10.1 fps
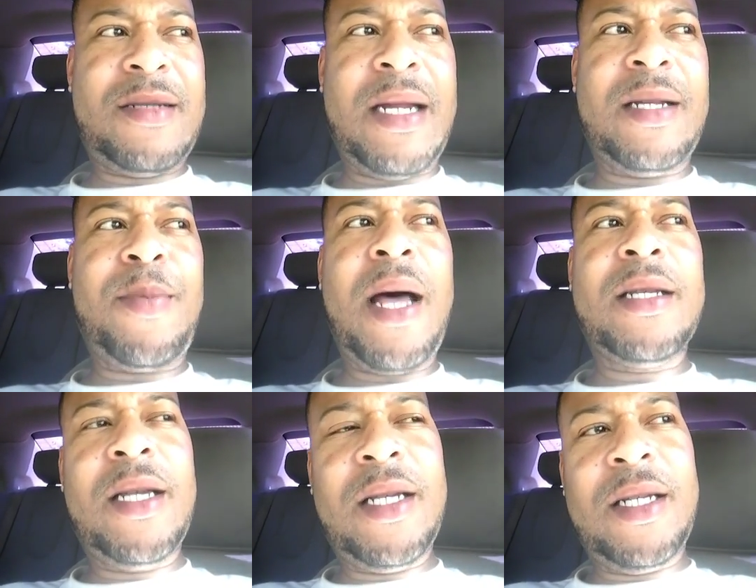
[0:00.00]
that a
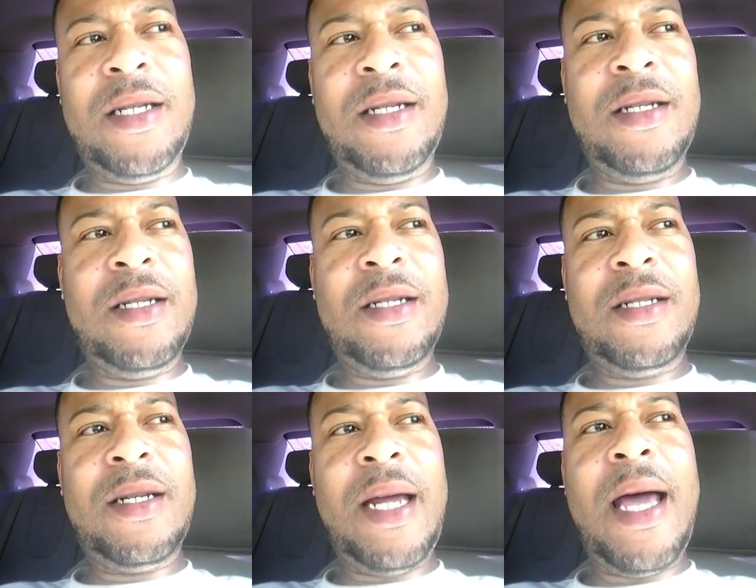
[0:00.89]
politician
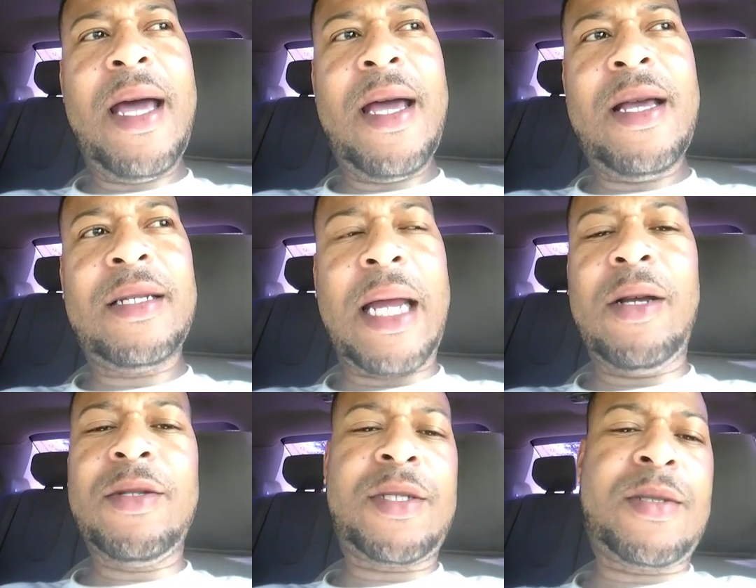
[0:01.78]
has. I
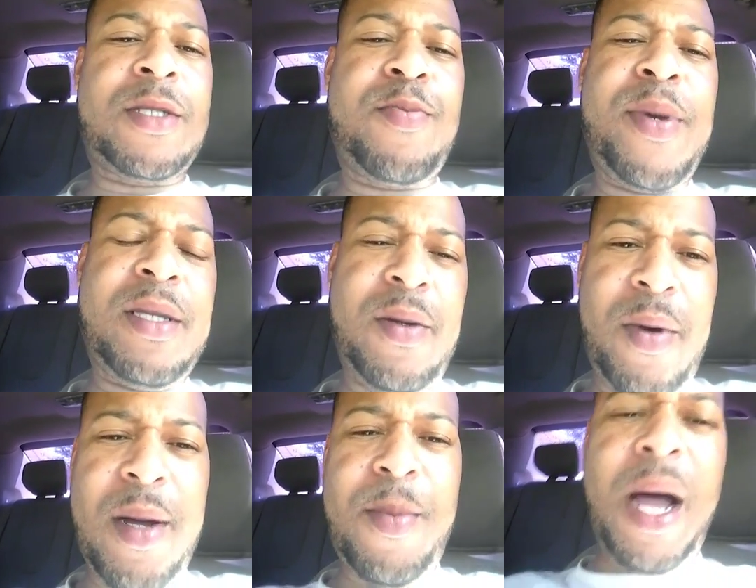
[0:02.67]
don't speak the
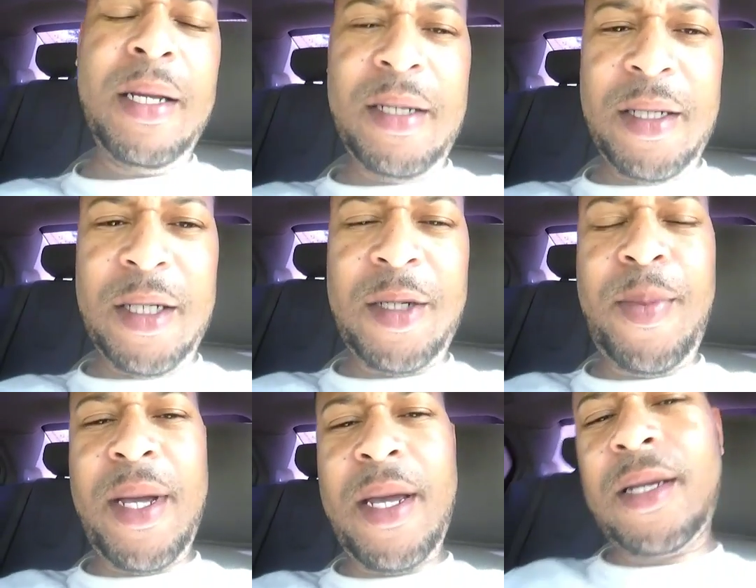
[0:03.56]
way a politician
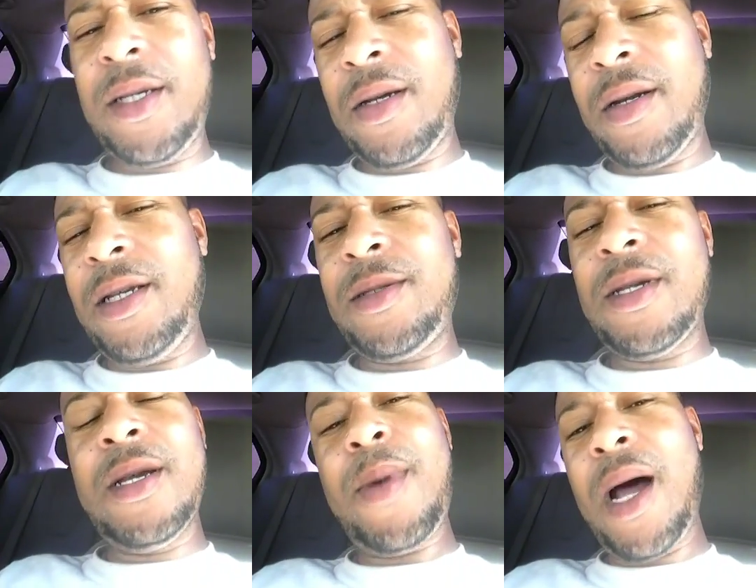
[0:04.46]
speaks. These
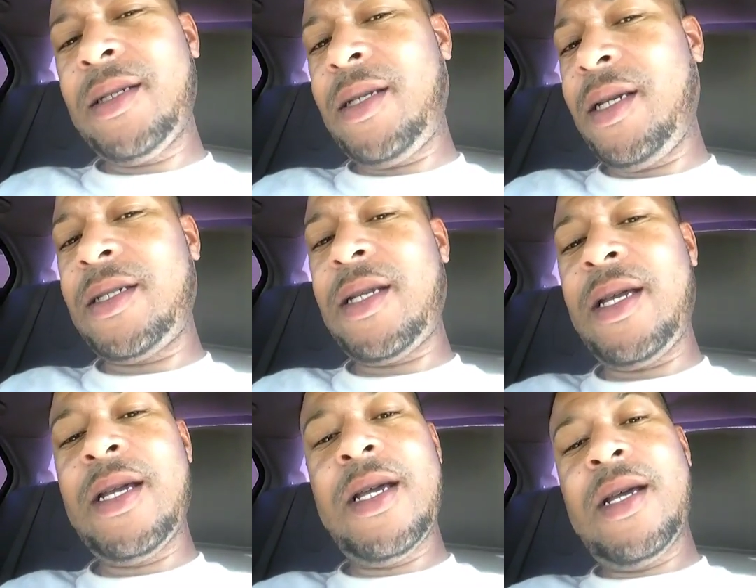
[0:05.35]
politicians,
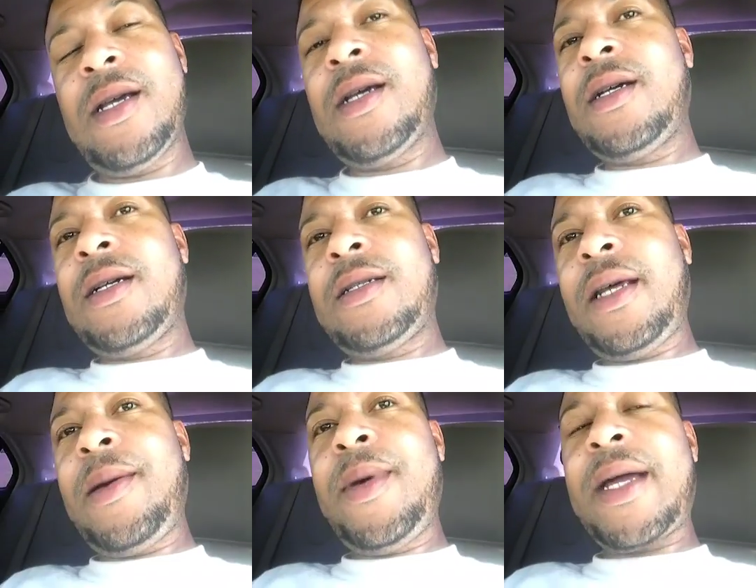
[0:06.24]
they
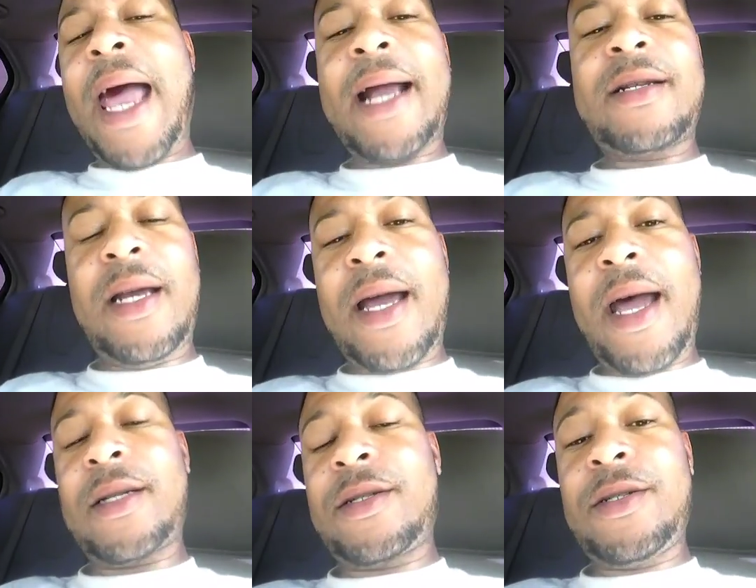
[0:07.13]

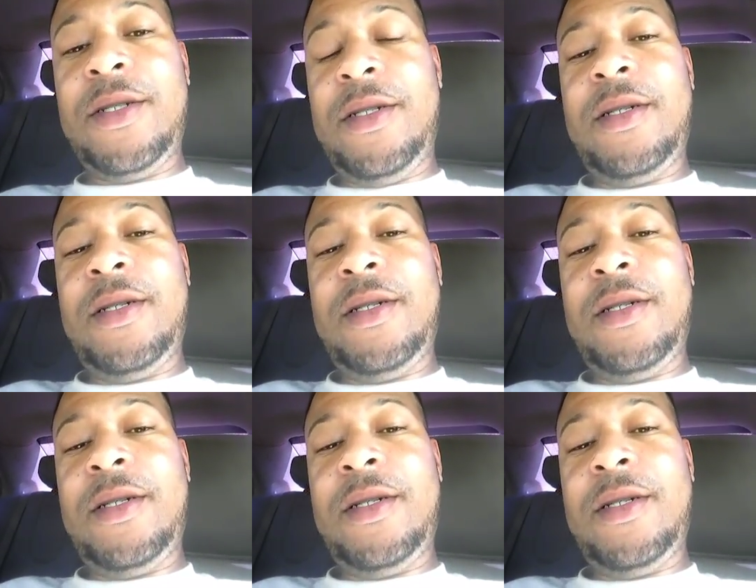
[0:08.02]
actors,